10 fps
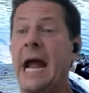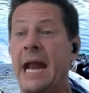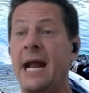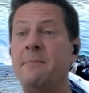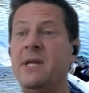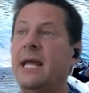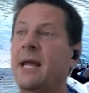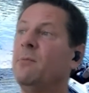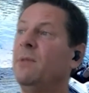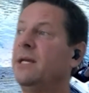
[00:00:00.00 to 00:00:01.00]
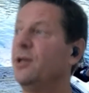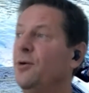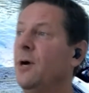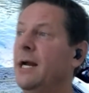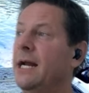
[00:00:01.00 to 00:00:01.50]
And I'm like, you know
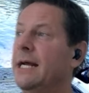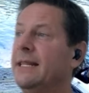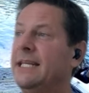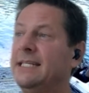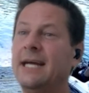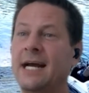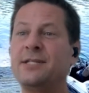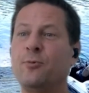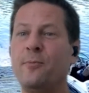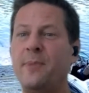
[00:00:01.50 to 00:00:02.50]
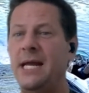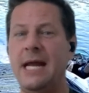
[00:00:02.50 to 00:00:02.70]
what? These guys were me.